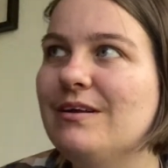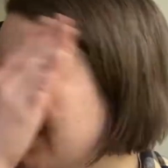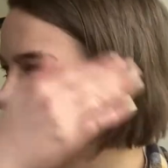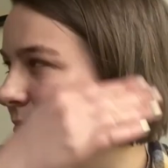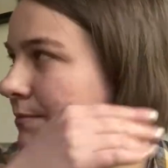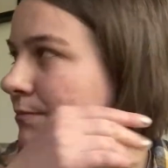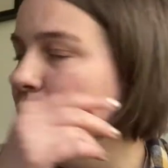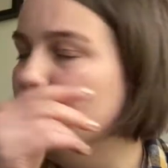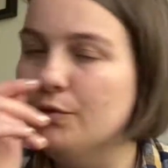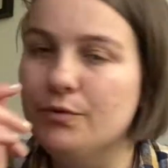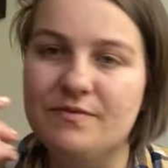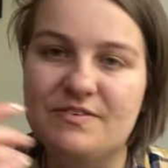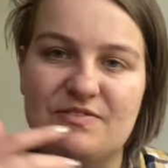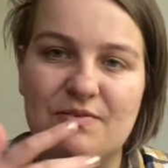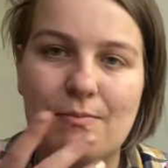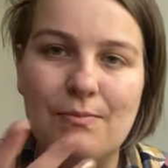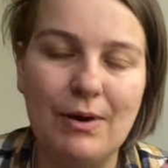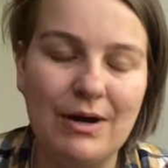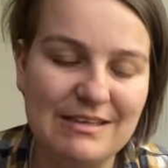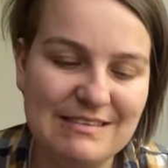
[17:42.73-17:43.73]
moves
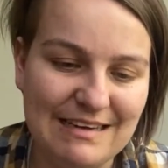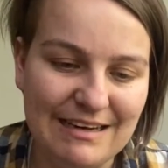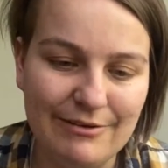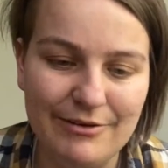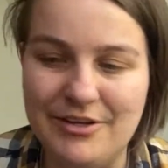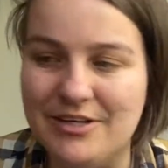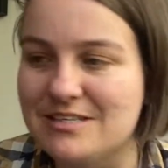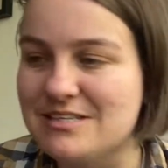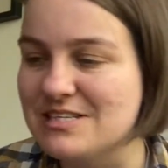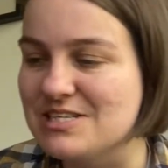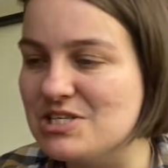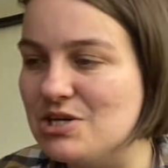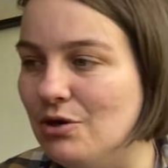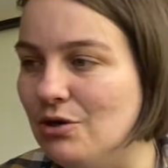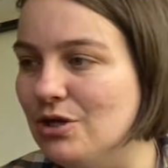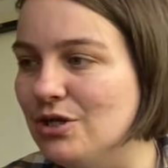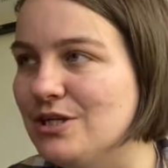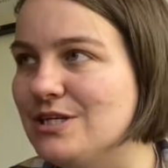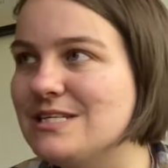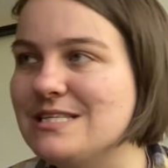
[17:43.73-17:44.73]
from Barcelona to
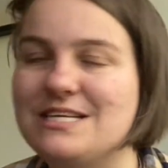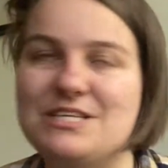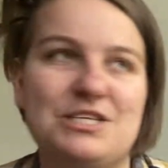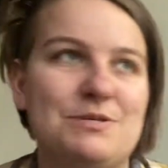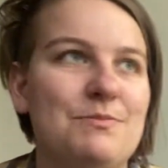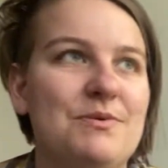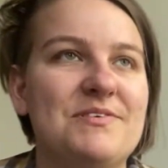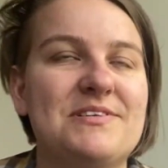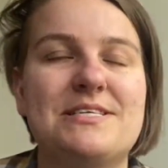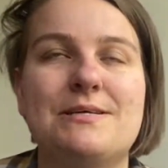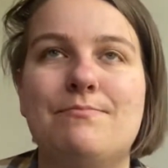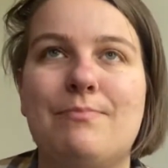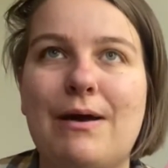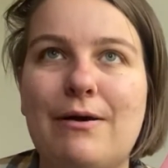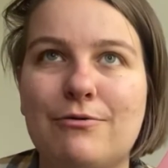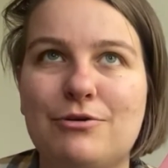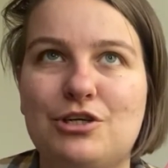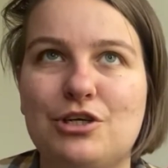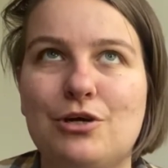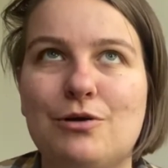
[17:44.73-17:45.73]
Scotland and then she moves to
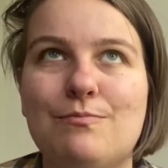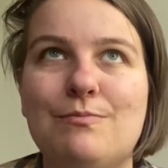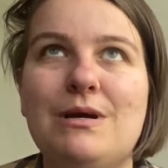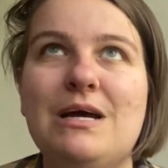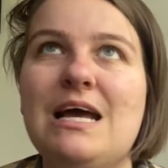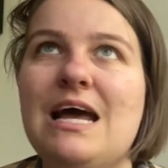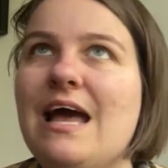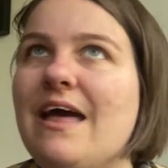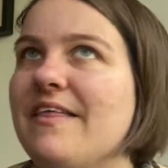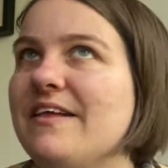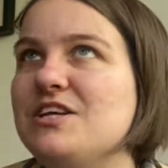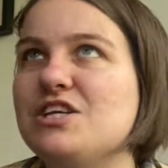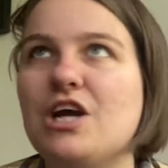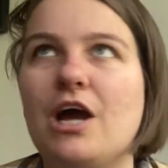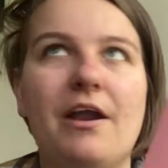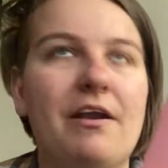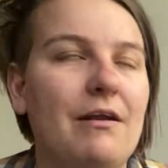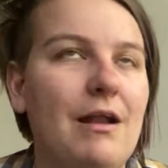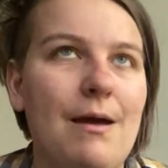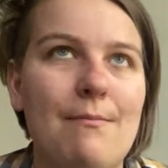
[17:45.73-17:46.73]
Belgium and then she
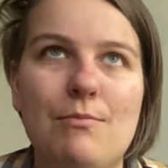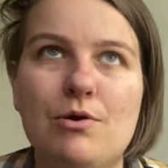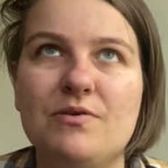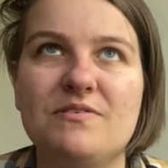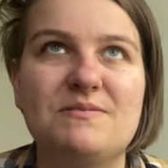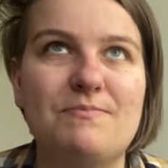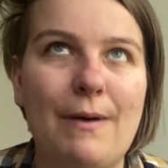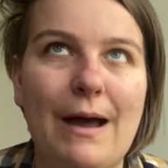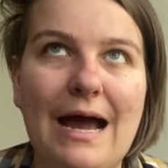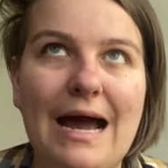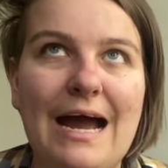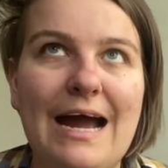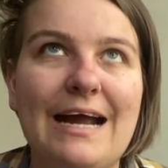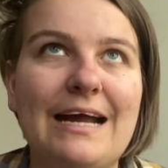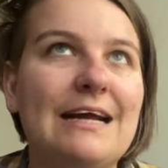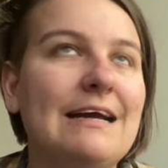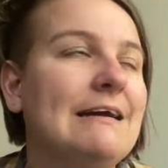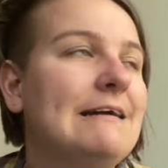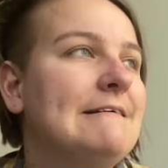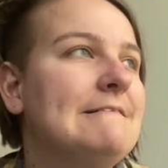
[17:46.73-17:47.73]
kind of like moves
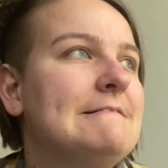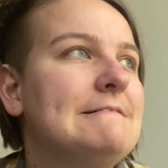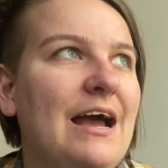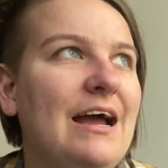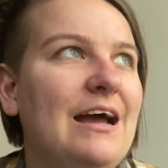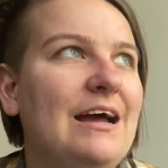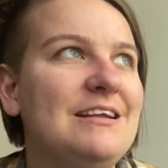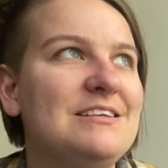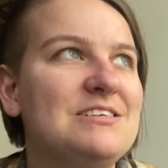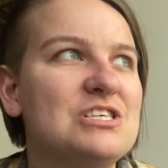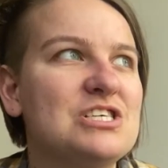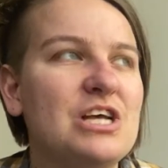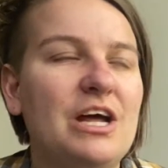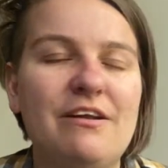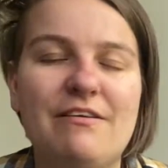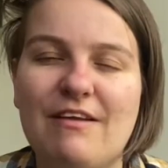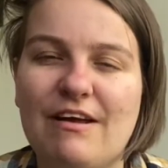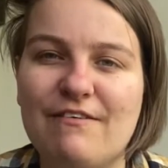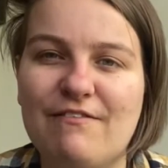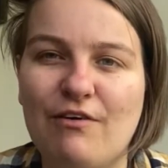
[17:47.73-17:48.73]
back, and it's just kind of
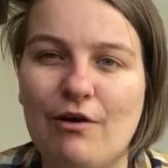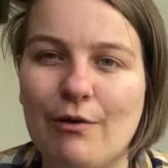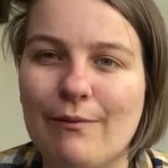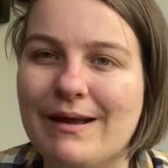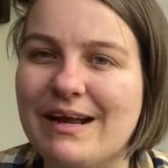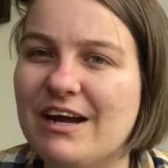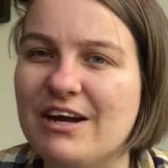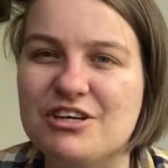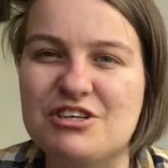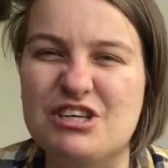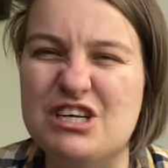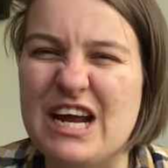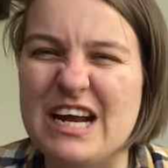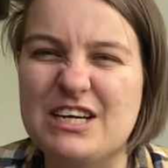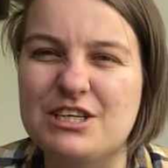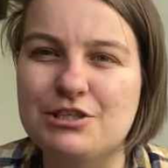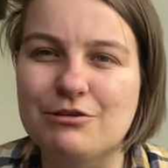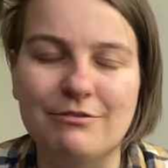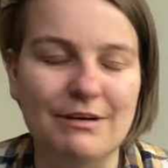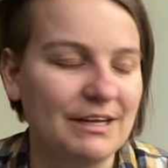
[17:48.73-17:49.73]
like following her
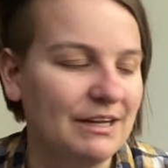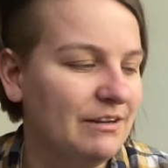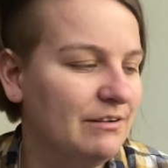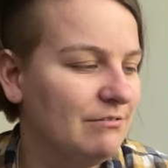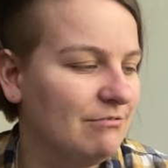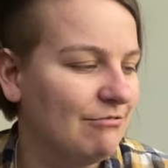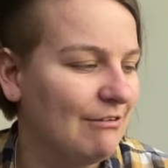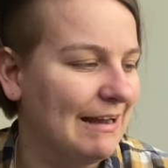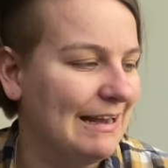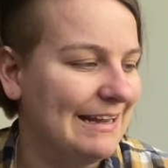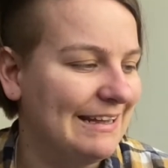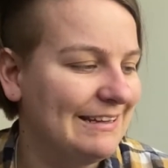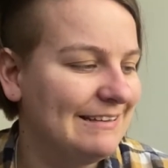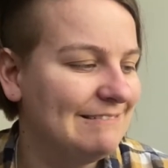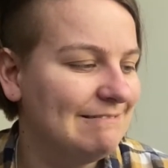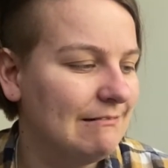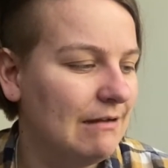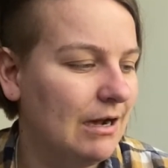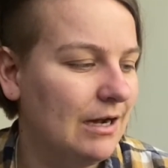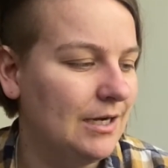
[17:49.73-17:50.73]
trajectory really.
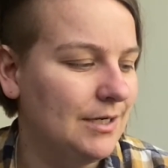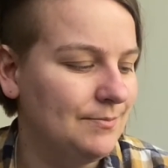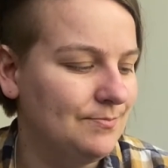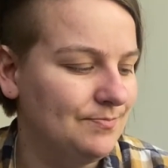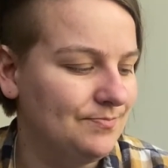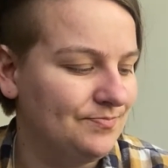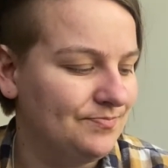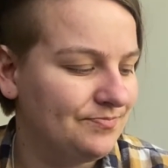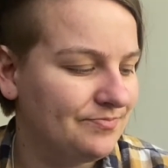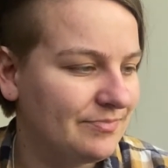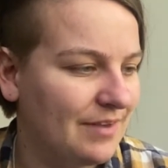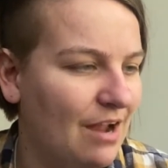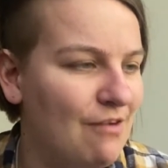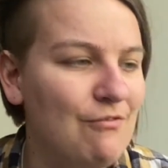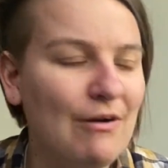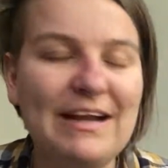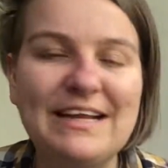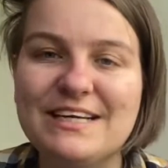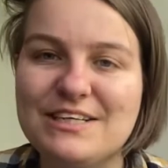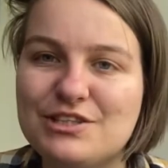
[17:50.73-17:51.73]
I
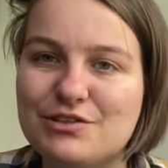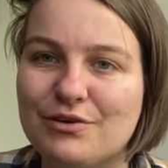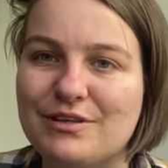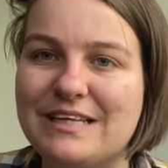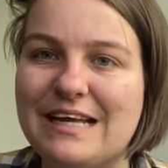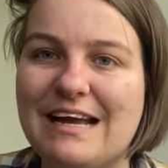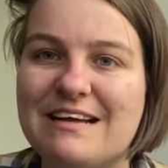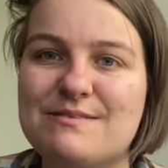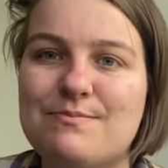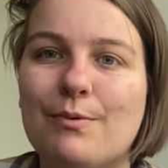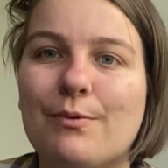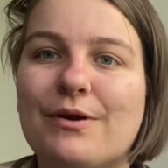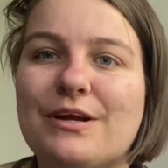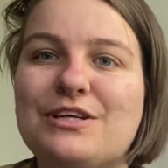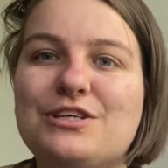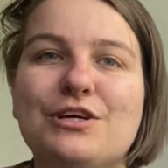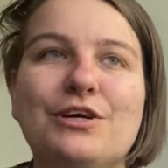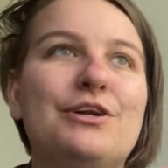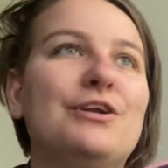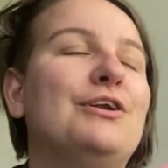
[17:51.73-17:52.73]
really enjoyed the
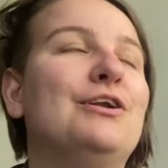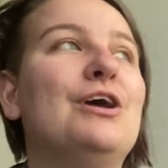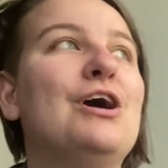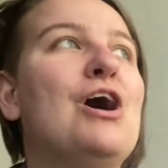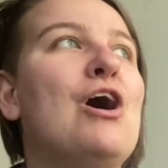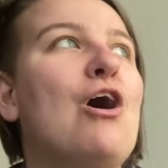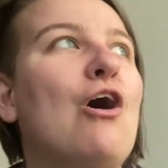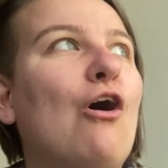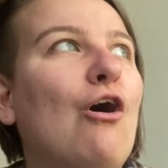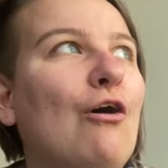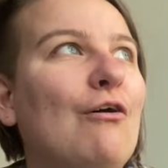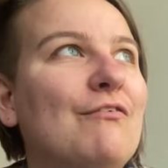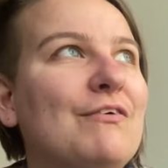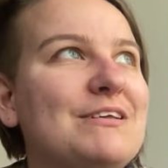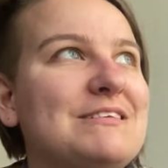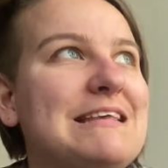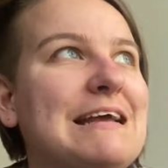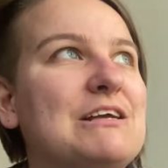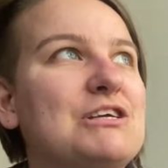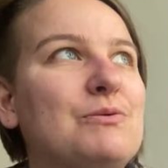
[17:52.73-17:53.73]
exploration of
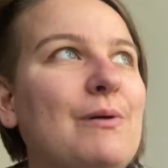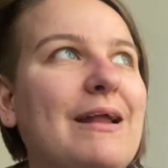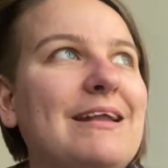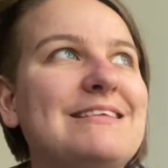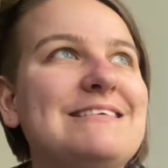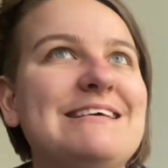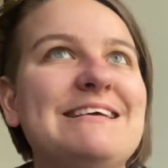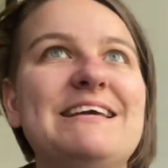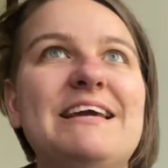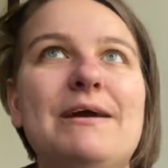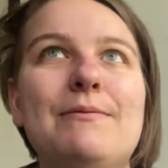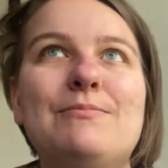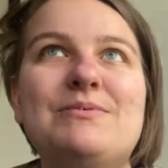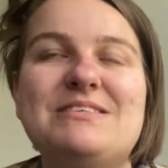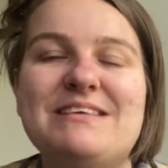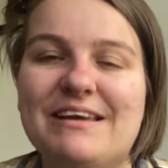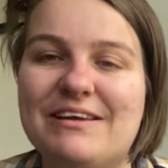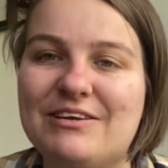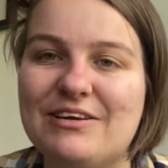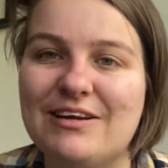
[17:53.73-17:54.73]
sexuality in
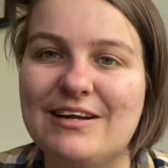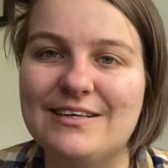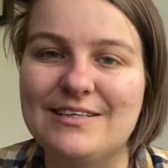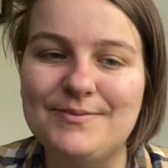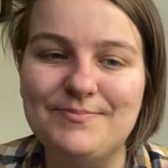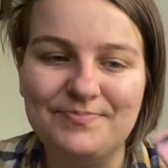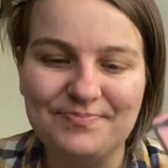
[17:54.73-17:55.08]
particular